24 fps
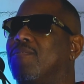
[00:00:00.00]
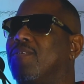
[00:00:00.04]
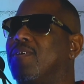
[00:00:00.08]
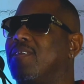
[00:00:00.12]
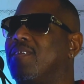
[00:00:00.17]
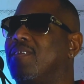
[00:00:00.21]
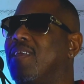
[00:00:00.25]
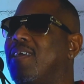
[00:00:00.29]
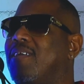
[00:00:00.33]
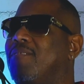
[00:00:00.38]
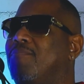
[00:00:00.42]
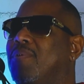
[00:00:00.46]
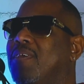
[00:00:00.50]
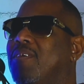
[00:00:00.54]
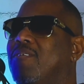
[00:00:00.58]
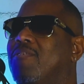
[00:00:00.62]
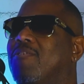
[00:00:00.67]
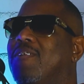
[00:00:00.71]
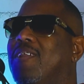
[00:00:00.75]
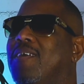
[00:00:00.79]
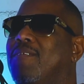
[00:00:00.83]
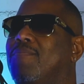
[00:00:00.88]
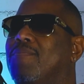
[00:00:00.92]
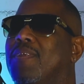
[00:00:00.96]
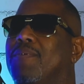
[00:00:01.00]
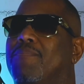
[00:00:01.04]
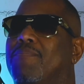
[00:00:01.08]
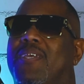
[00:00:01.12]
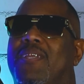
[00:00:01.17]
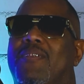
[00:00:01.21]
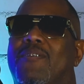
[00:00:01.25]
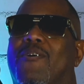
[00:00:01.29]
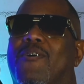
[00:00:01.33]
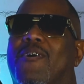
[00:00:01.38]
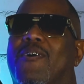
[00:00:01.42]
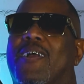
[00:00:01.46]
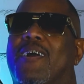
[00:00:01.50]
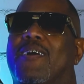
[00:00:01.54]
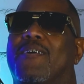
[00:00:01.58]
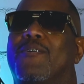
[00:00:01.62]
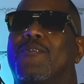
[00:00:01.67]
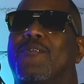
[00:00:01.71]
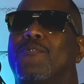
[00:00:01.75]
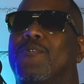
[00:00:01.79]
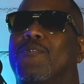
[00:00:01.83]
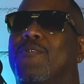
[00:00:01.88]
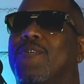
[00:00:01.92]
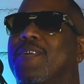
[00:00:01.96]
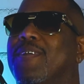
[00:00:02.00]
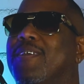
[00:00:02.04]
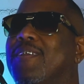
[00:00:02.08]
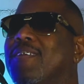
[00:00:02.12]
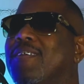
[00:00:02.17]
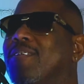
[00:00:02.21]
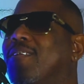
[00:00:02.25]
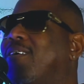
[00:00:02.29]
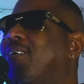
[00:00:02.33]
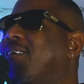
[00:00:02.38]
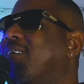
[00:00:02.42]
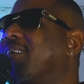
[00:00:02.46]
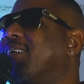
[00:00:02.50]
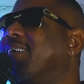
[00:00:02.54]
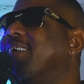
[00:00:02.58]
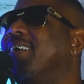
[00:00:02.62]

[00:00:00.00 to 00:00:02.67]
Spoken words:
when they be sleeping and it be dark, I go do it in the dark.